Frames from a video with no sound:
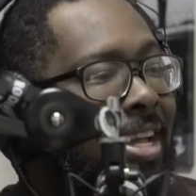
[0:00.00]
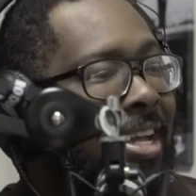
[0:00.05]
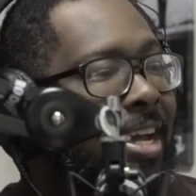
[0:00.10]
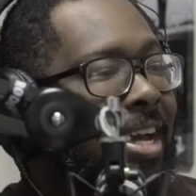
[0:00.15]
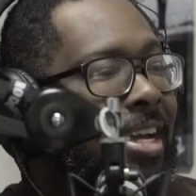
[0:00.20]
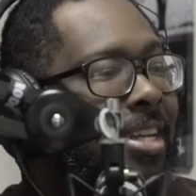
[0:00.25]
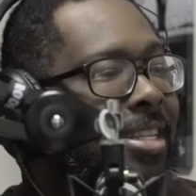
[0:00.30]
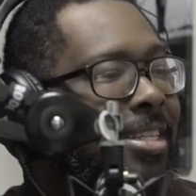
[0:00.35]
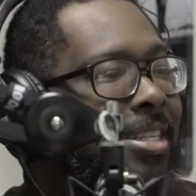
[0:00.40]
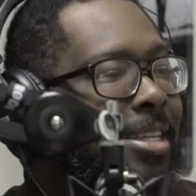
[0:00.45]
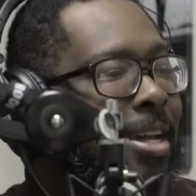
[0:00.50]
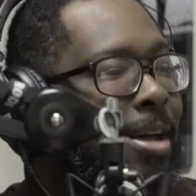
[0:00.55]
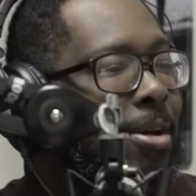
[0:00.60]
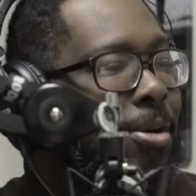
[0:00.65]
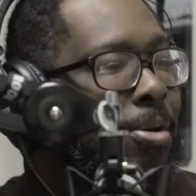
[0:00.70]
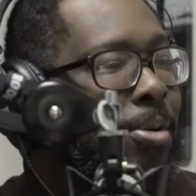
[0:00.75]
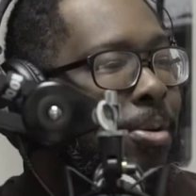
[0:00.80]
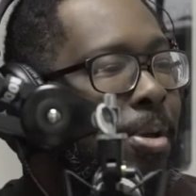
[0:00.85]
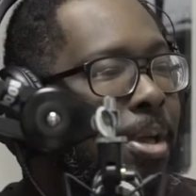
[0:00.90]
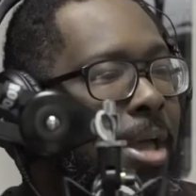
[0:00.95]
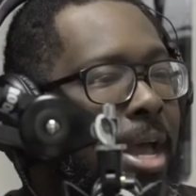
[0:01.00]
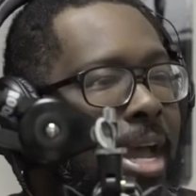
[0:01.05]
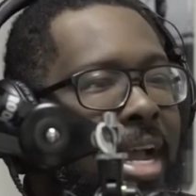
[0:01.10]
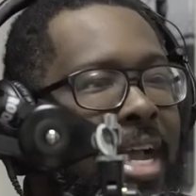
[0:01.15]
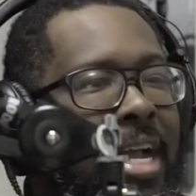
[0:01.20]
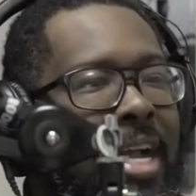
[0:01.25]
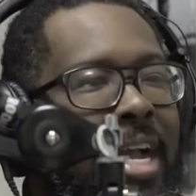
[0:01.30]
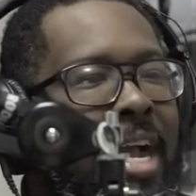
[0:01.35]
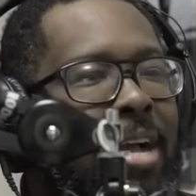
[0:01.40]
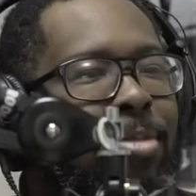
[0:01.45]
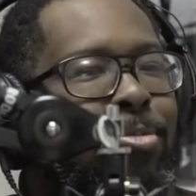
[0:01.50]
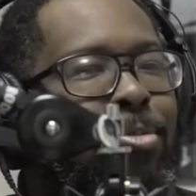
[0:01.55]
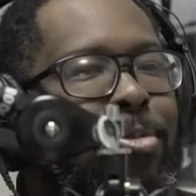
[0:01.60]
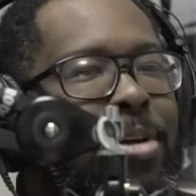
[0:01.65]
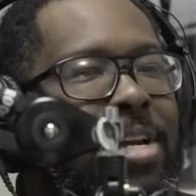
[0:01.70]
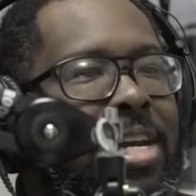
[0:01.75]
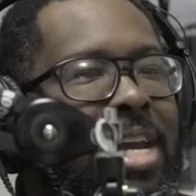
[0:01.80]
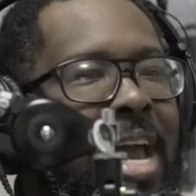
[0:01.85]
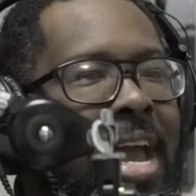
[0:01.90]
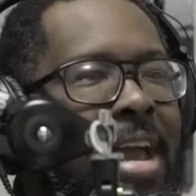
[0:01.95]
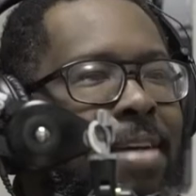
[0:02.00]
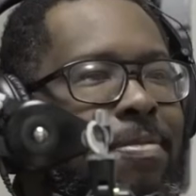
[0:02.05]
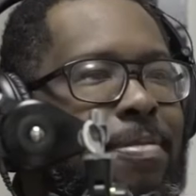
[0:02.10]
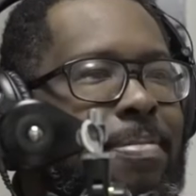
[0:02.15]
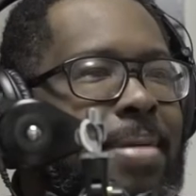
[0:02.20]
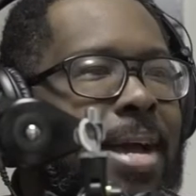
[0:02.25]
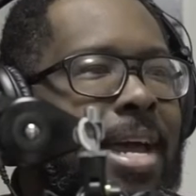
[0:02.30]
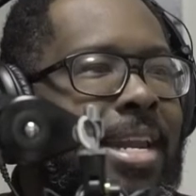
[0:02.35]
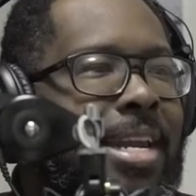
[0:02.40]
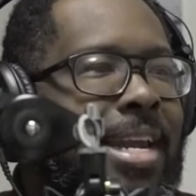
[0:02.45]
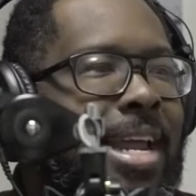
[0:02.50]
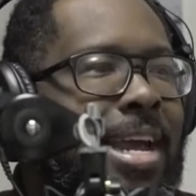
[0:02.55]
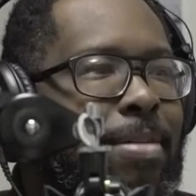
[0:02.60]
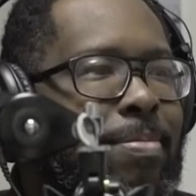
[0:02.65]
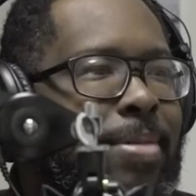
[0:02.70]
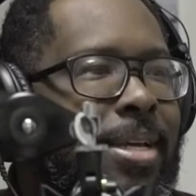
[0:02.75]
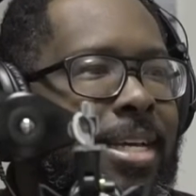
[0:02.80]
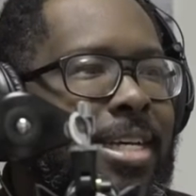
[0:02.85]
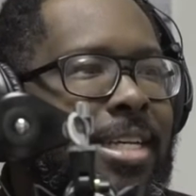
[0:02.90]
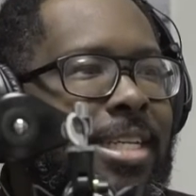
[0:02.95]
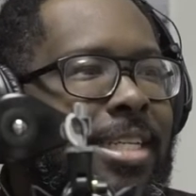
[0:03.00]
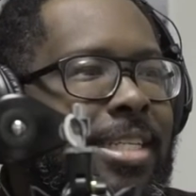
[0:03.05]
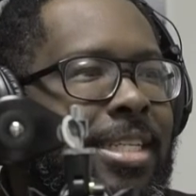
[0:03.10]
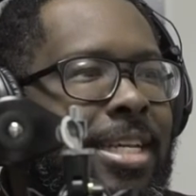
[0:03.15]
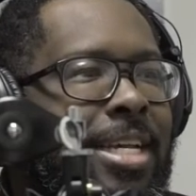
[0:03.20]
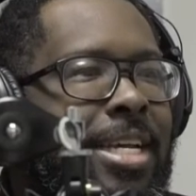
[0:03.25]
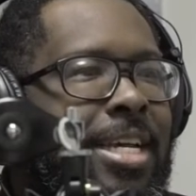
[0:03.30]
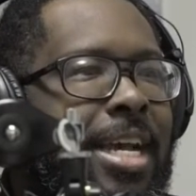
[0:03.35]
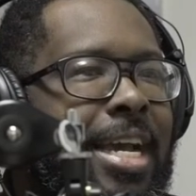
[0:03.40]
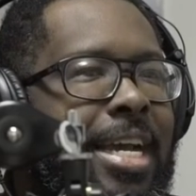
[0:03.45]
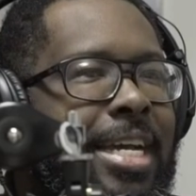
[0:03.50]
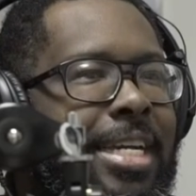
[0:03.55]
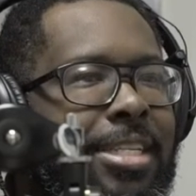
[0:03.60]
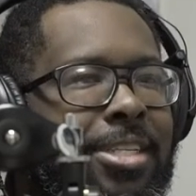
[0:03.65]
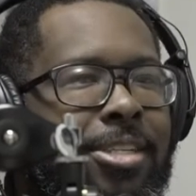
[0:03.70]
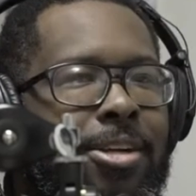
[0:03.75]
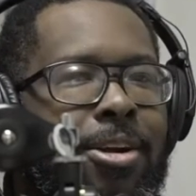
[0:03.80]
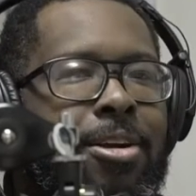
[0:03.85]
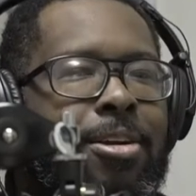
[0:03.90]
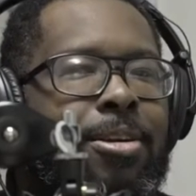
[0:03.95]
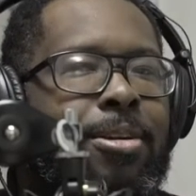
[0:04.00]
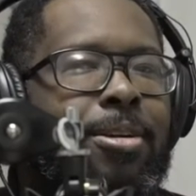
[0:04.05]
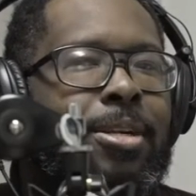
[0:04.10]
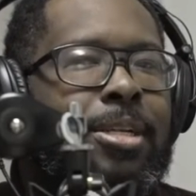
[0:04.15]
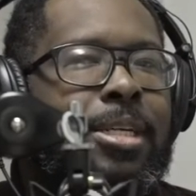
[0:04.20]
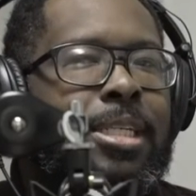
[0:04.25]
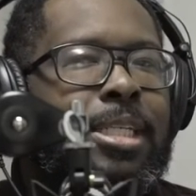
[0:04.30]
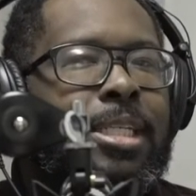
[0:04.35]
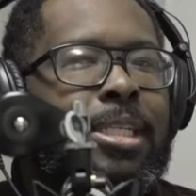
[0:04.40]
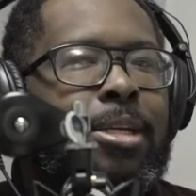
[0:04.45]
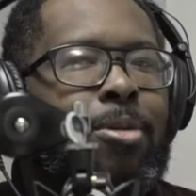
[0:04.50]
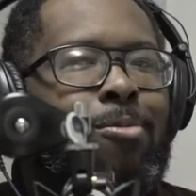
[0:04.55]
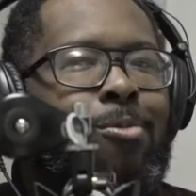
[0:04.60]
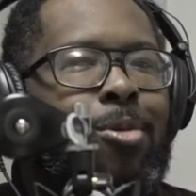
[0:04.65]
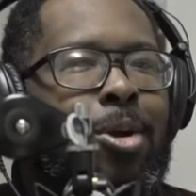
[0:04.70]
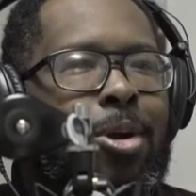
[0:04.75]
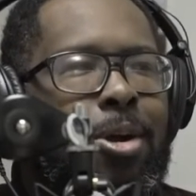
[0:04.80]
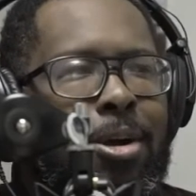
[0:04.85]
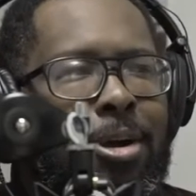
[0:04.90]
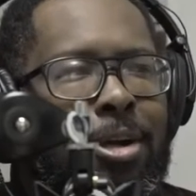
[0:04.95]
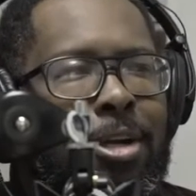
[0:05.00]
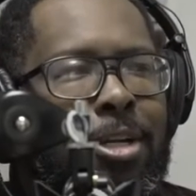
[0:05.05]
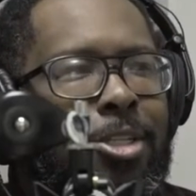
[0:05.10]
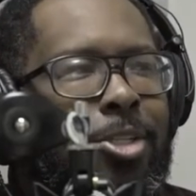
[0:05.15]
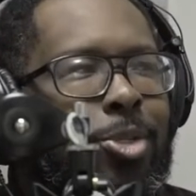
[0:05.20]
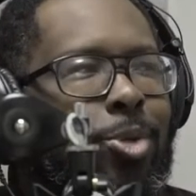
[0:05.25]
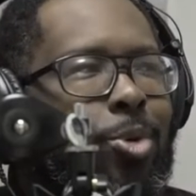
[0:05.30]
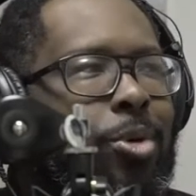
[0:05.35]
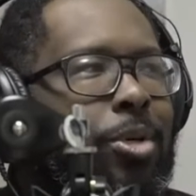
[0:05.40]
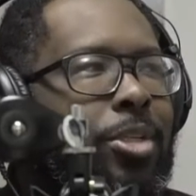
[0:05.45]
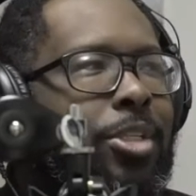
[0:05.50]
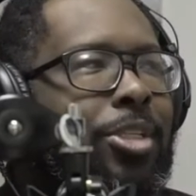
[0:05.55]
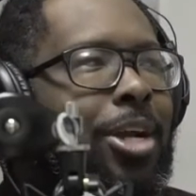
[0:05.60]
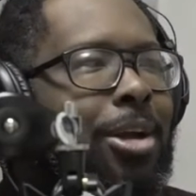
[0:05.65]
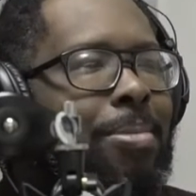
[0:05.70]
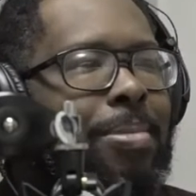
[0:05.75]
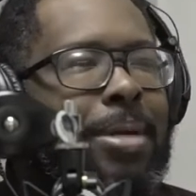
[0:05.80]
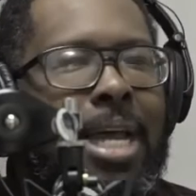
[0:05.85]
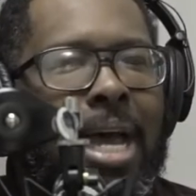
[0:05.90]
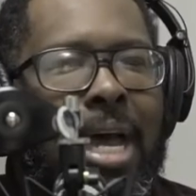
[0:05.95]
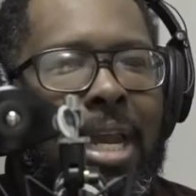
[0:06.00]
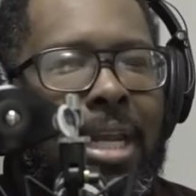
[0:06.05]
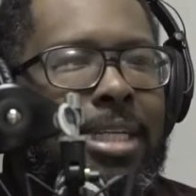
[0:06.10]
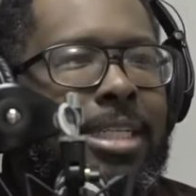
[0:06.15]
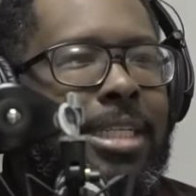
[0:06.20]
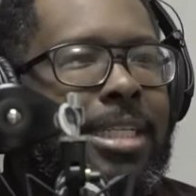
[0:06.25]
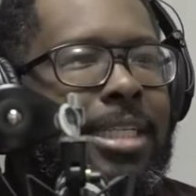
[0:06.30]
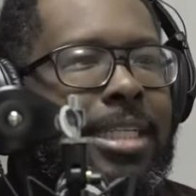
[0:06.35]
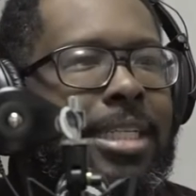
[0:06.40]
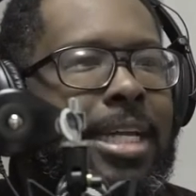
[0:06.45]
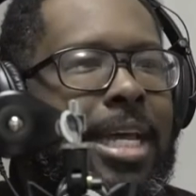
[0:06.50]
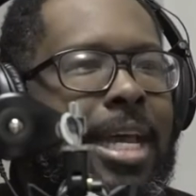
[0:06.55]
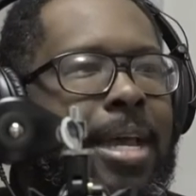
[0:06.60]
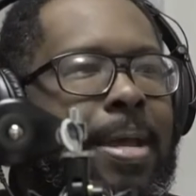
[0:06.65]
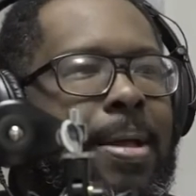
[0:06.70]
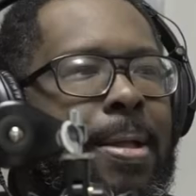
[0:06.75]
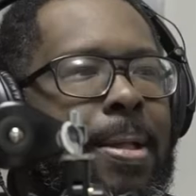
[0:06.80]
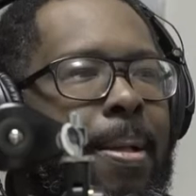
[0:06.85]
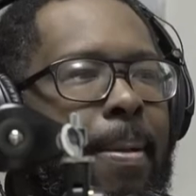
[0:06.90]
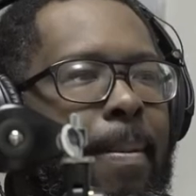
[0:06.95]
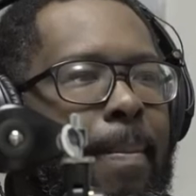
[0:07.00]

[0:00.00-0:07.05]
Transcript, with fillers: And so it, it, we laugh about it now because it's certain words or terminologies that